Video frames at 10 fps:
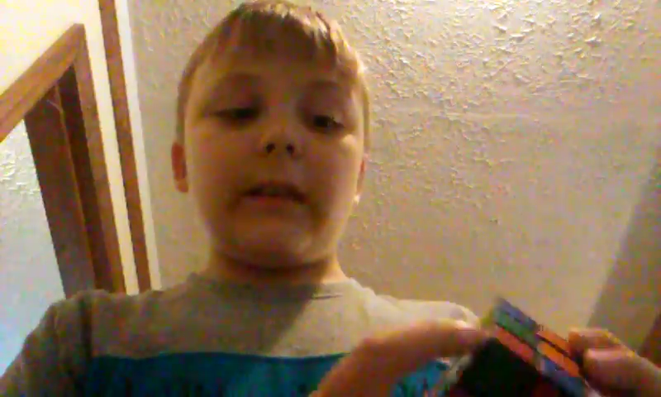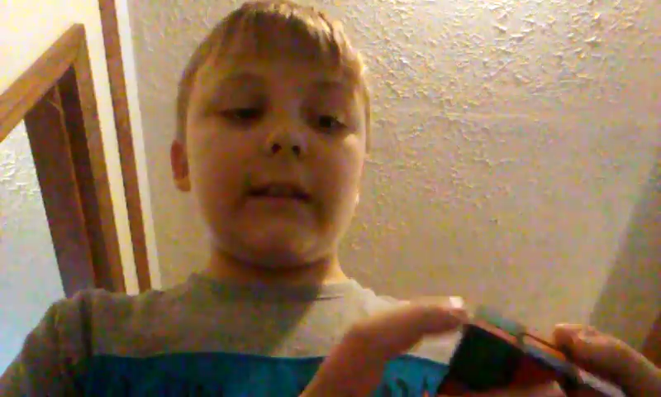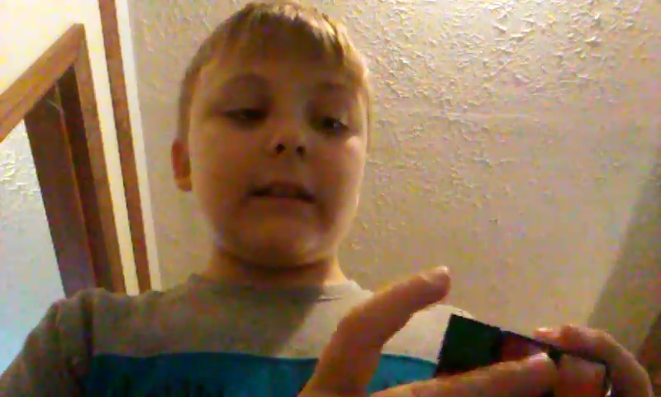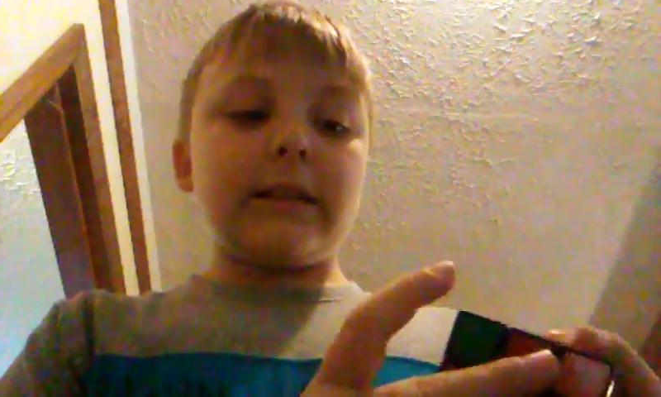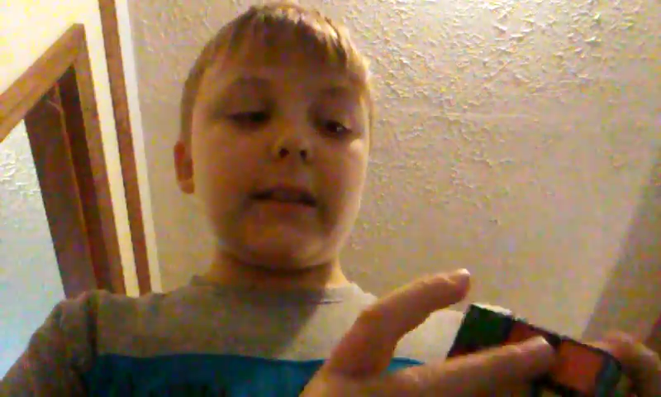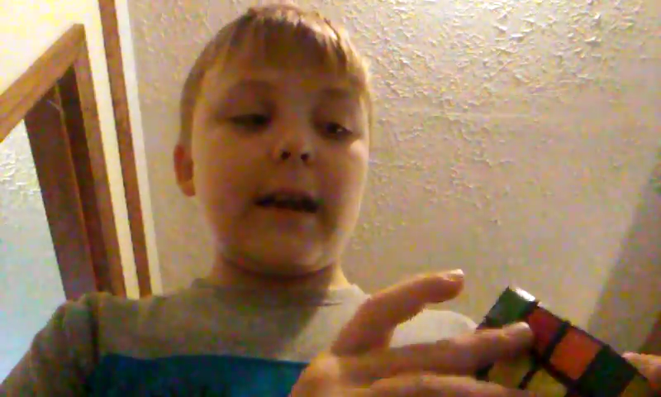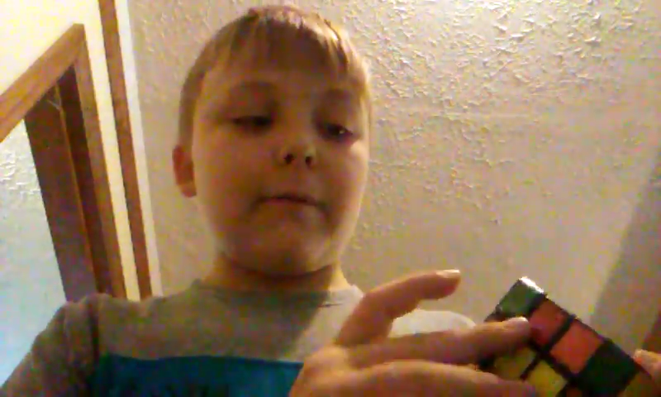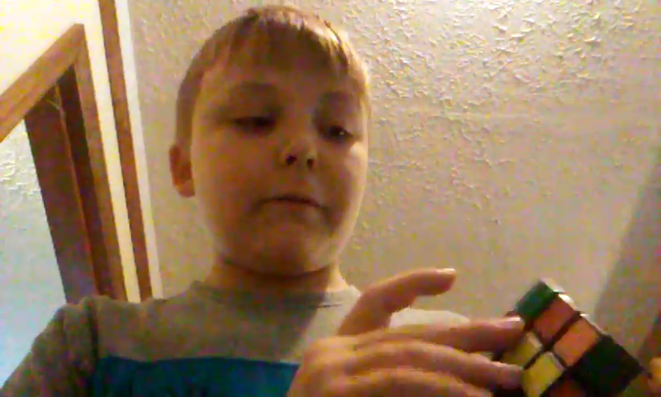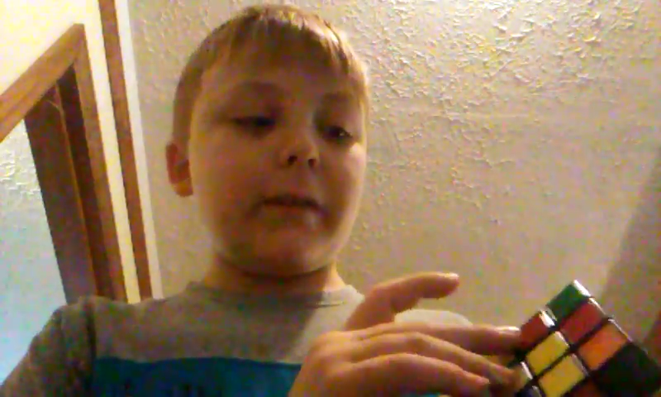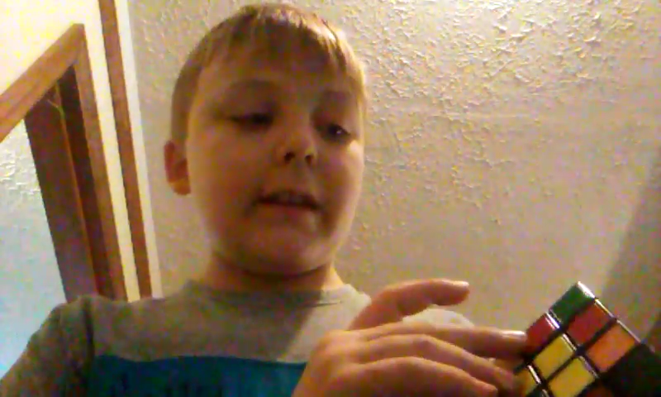that doesn't
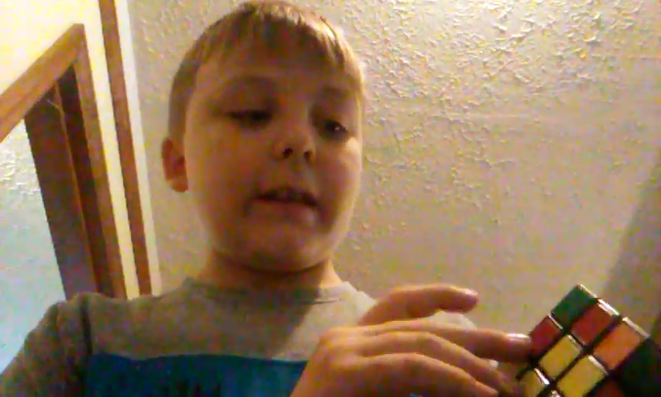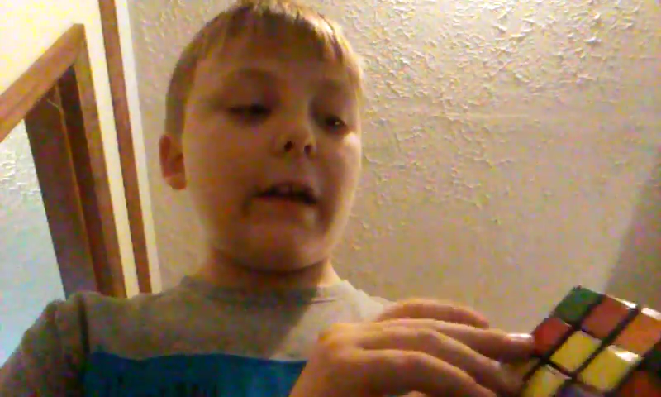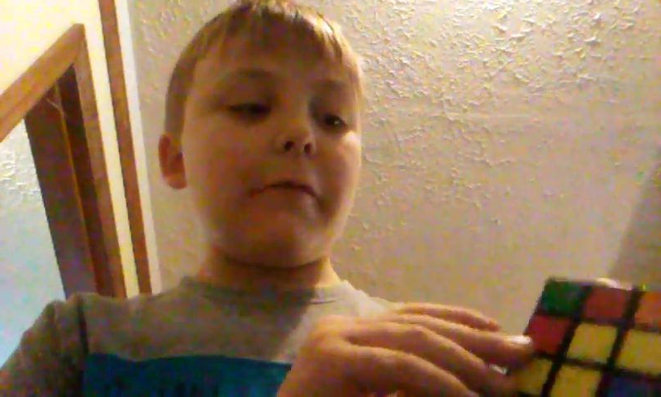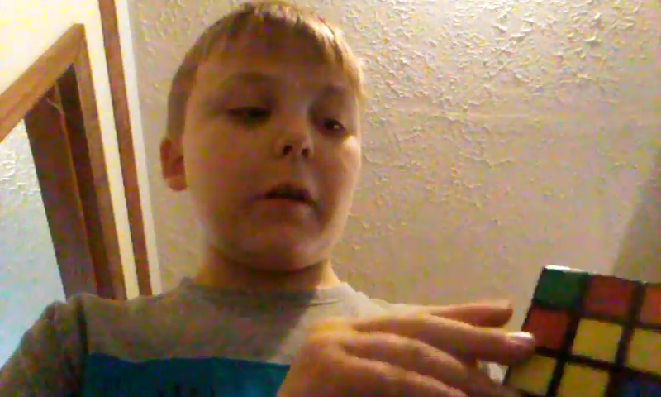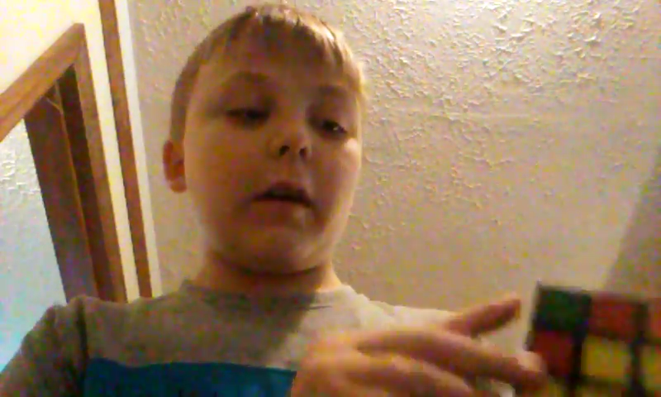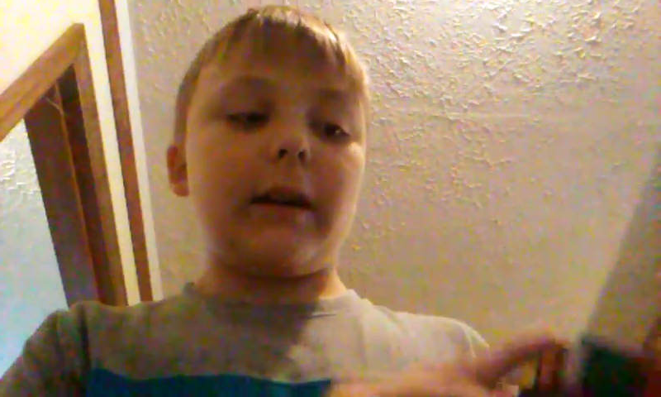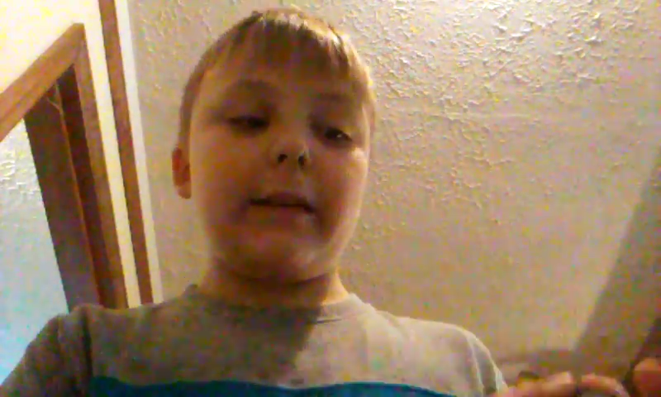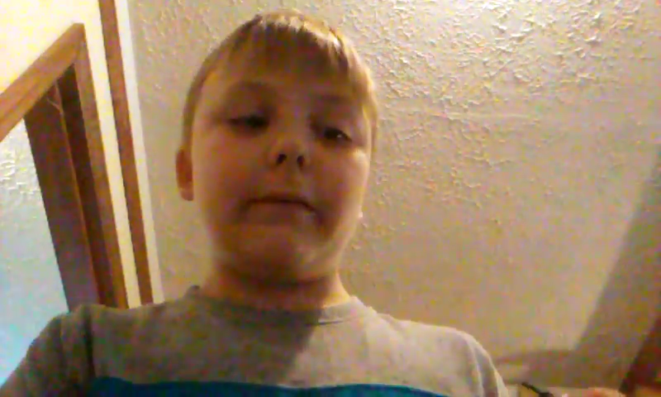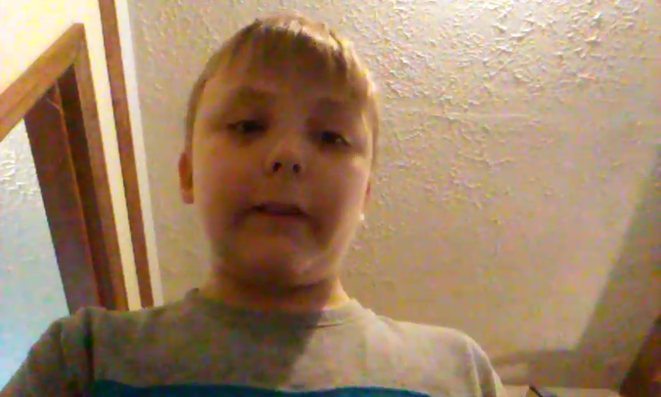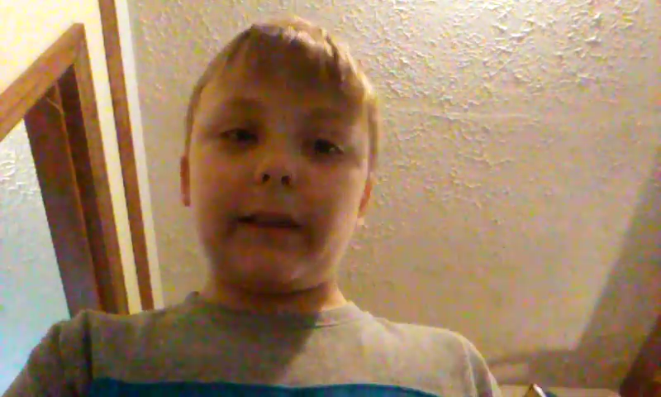have yellow on it,